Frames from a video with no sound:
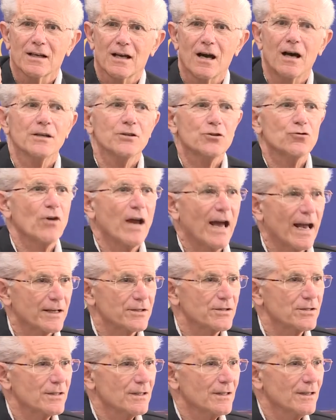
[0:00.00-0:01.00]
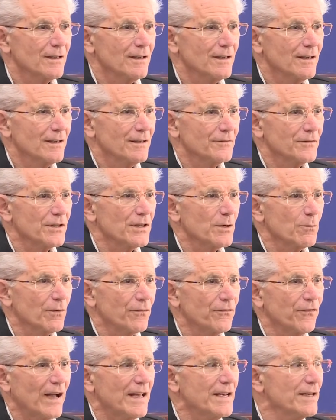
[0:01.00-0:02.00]
contracts that they were
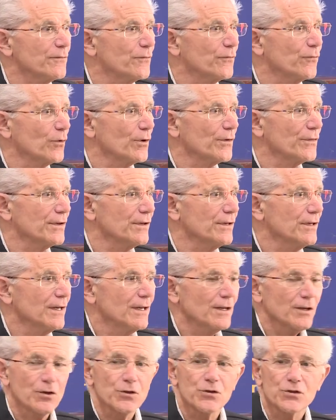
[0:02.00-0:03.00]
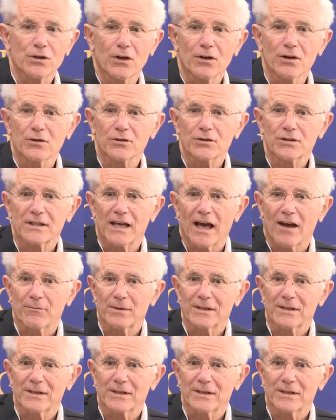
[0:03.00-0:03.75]
fighting for the custodial staff,